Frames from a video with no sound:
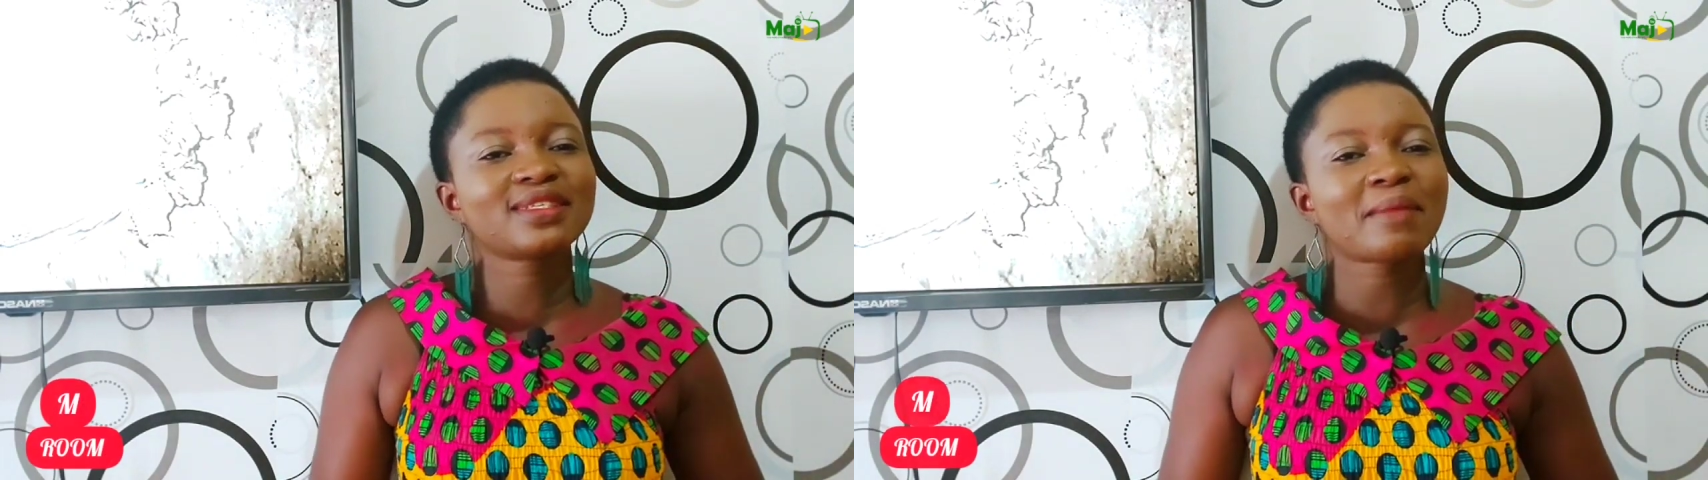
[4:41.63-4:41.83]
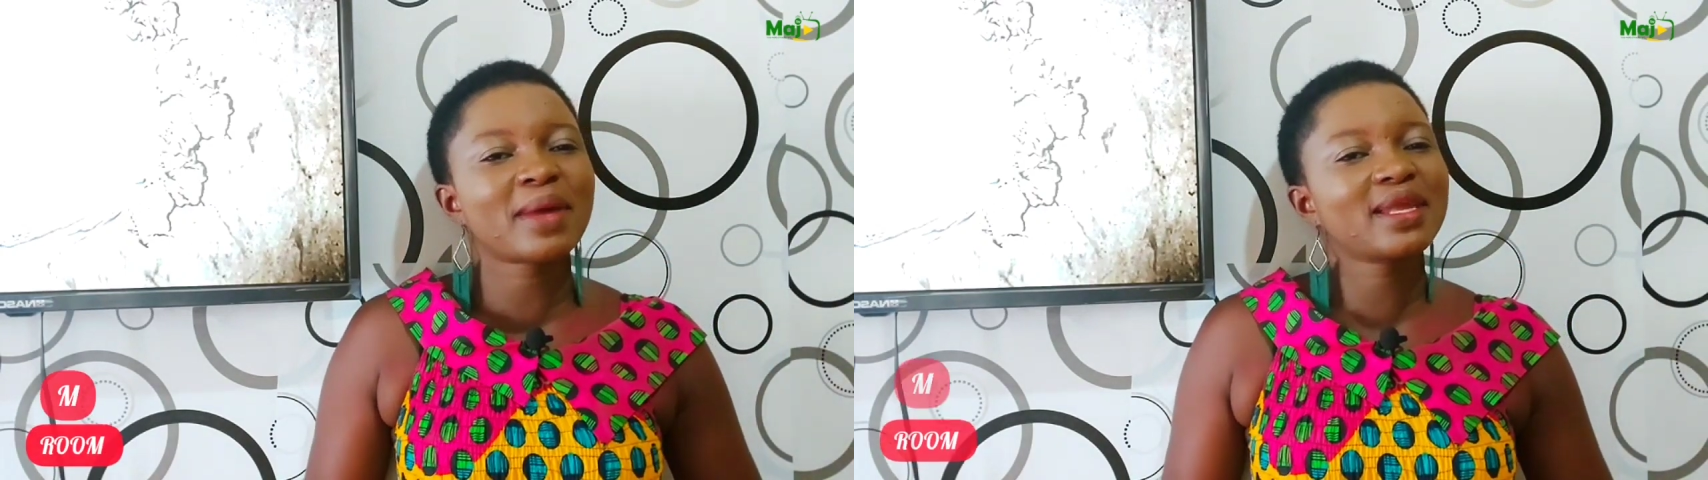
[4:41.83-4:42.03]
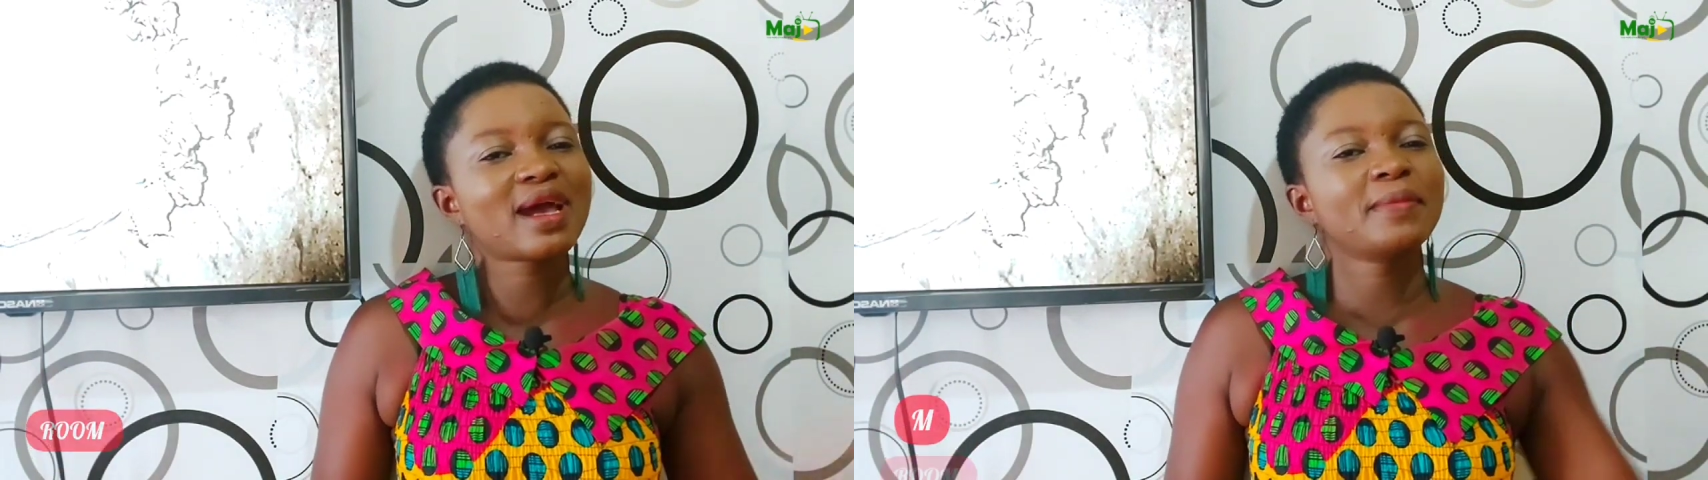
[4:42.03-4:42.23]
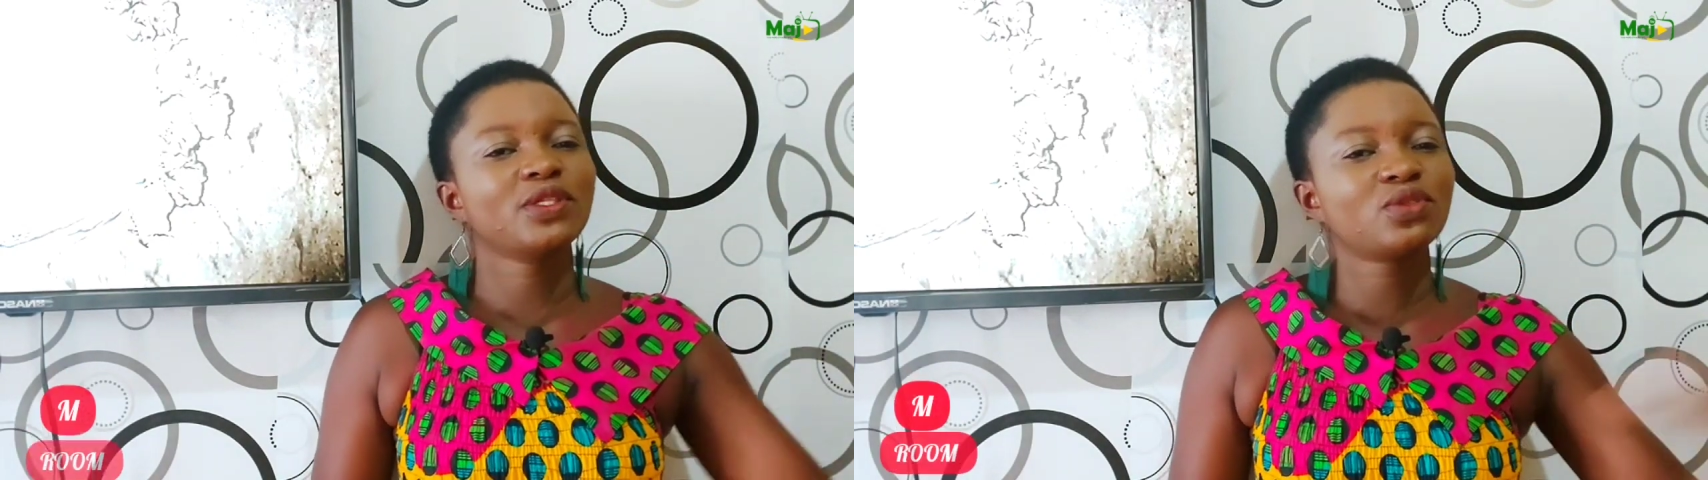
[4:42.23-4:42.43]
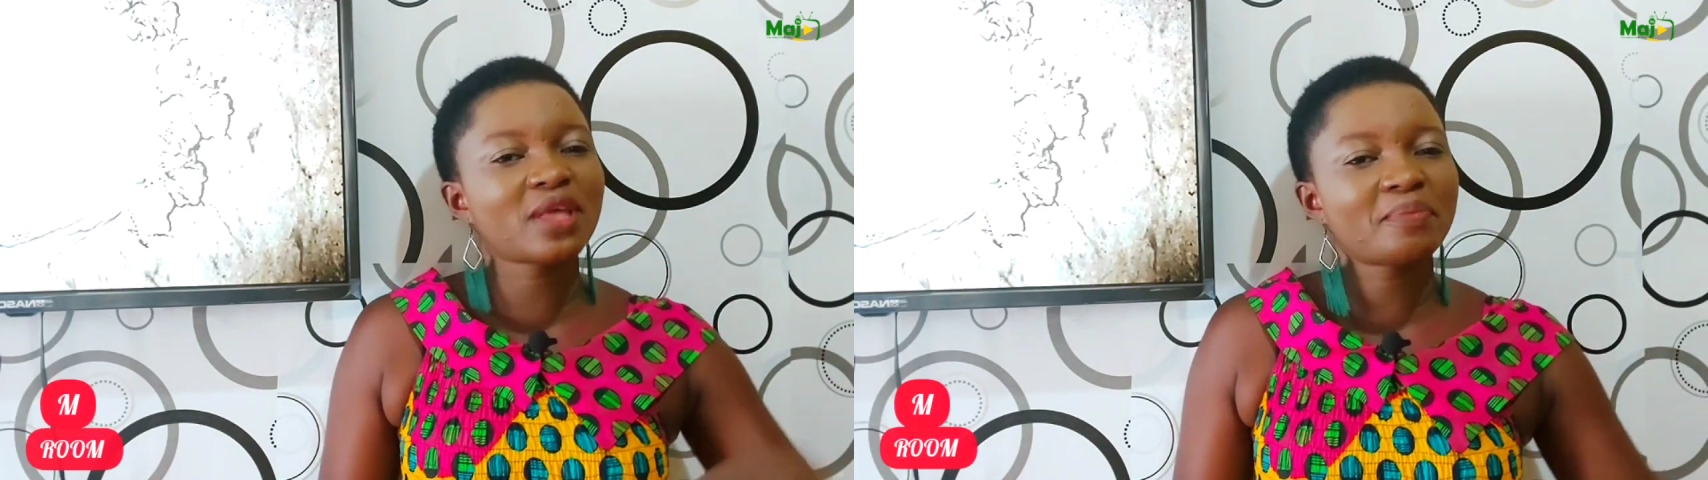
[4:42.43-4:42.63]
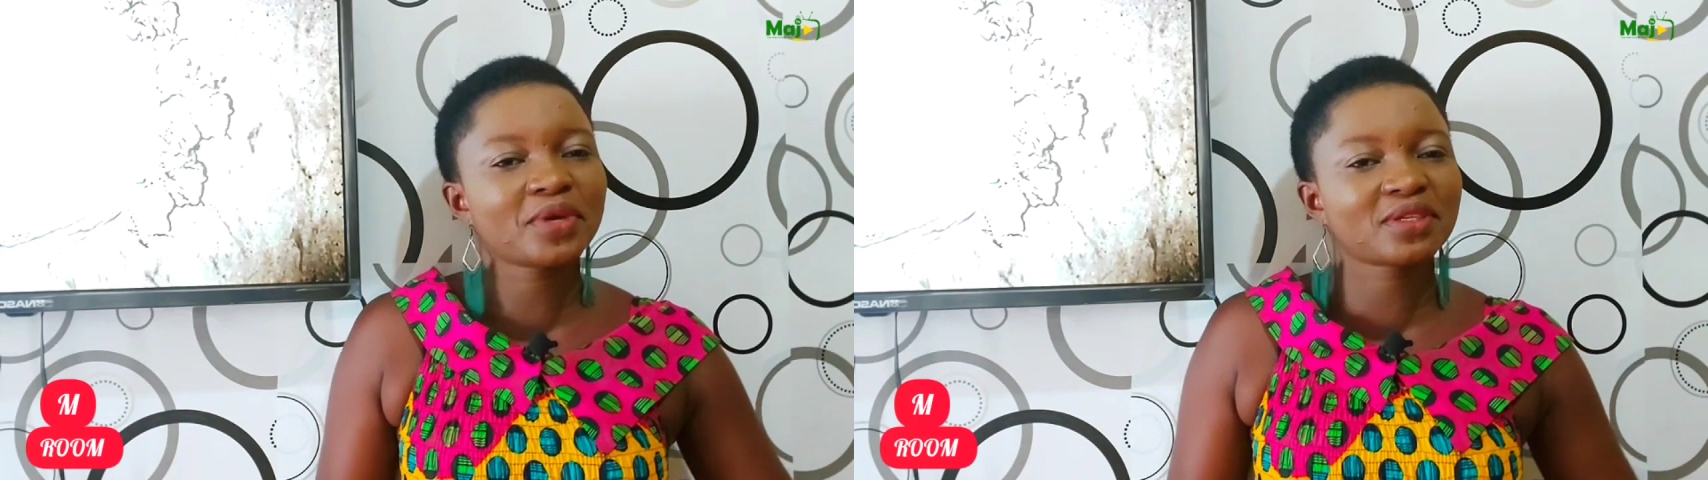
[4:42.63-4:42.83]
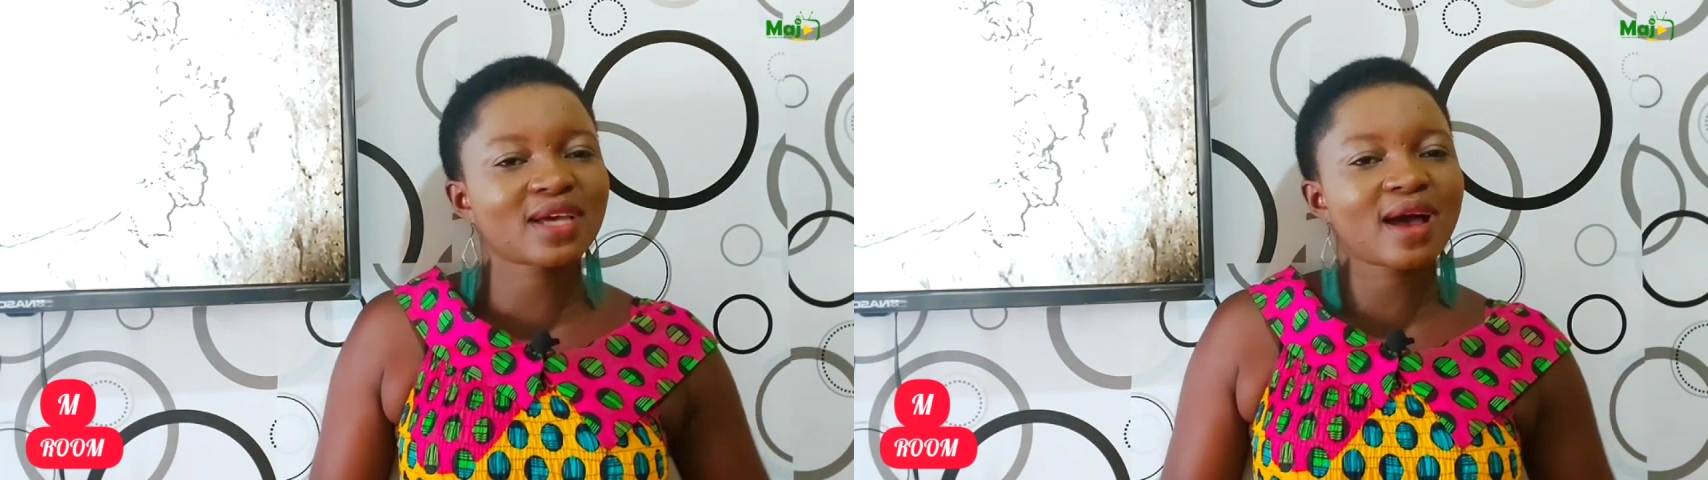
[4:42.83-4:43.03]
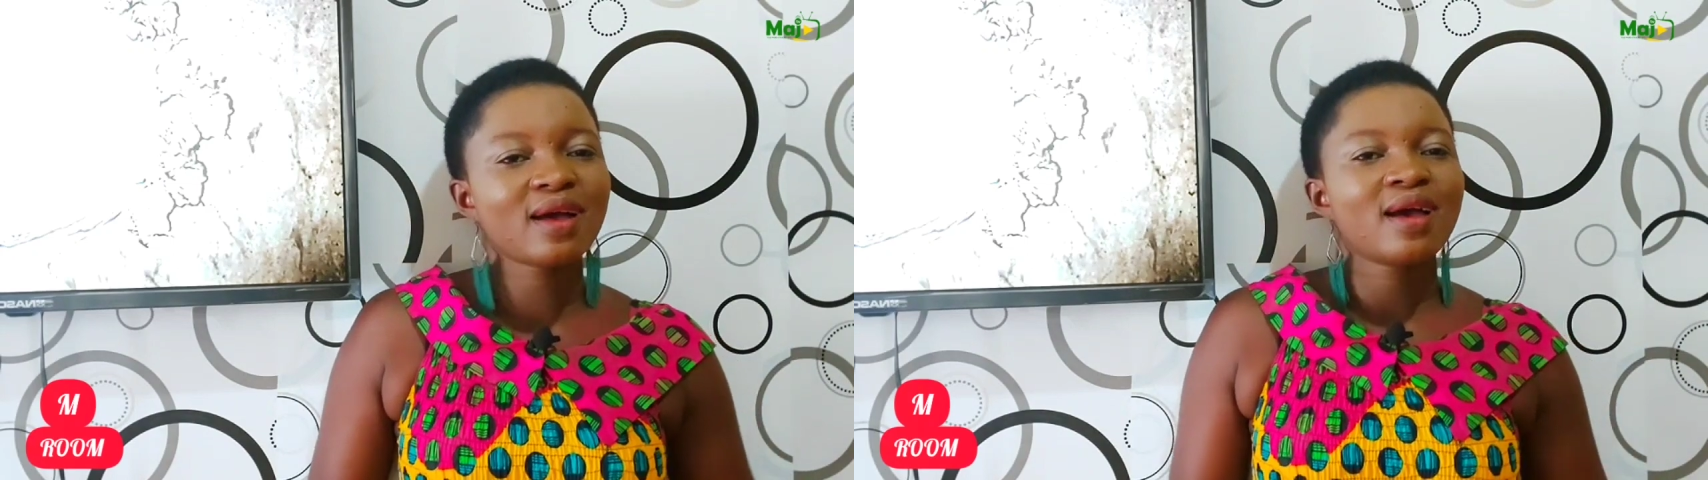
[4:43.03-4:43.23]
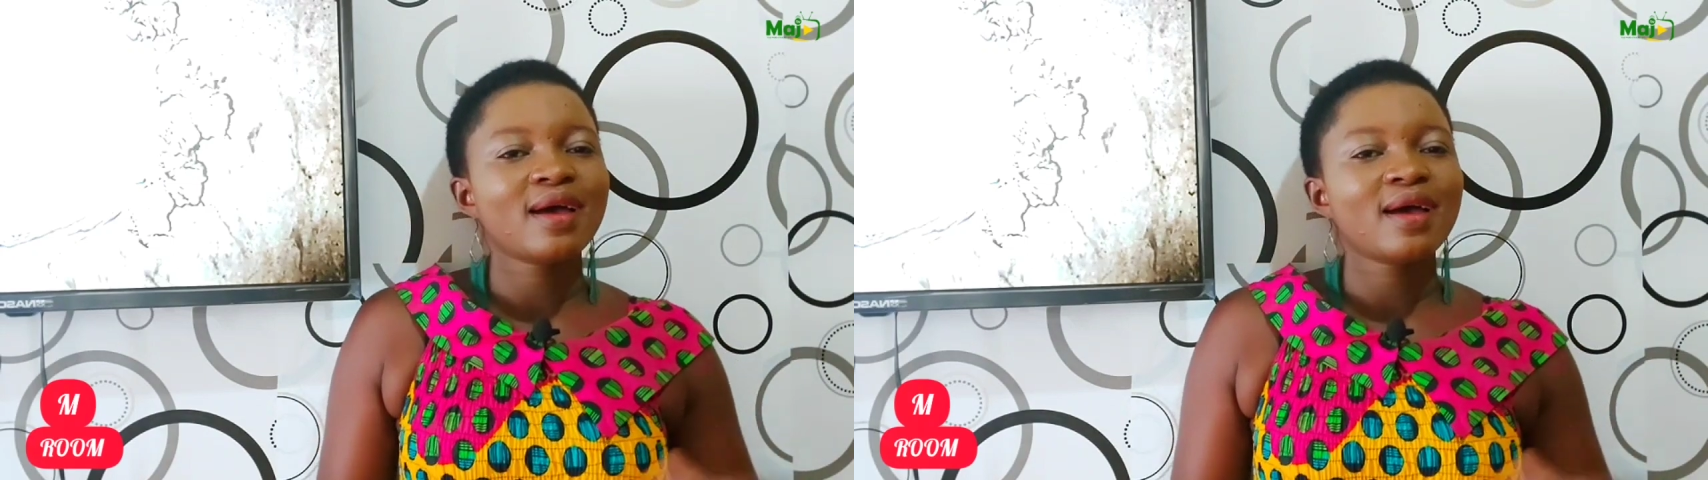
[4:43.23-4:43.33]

somebody coming into the picture